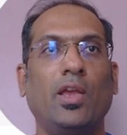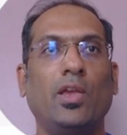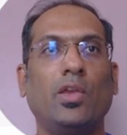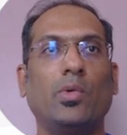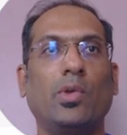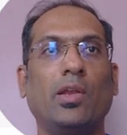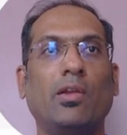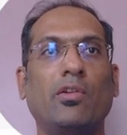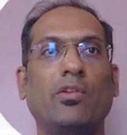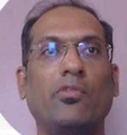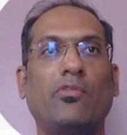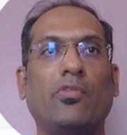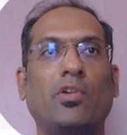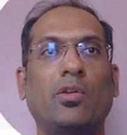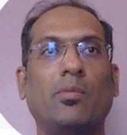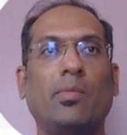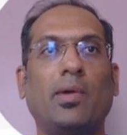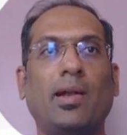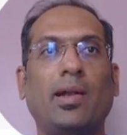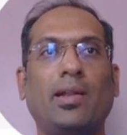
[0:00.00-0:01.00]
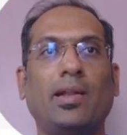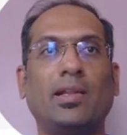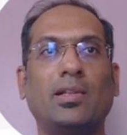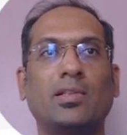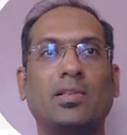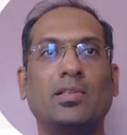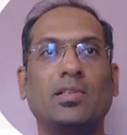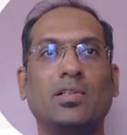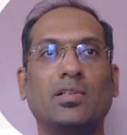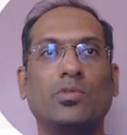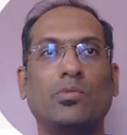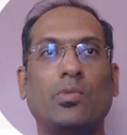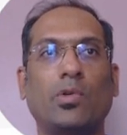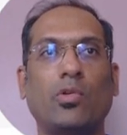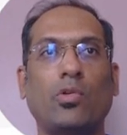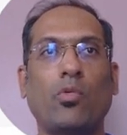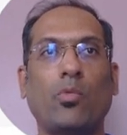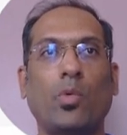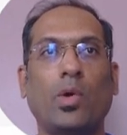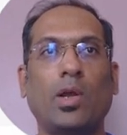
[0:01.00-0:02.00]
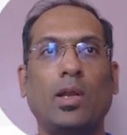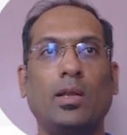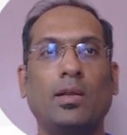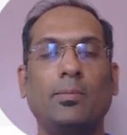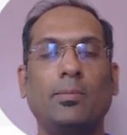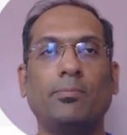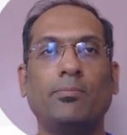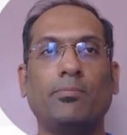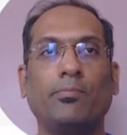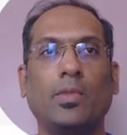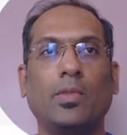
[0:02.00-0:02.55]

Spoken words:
you can refer my Tensors 101.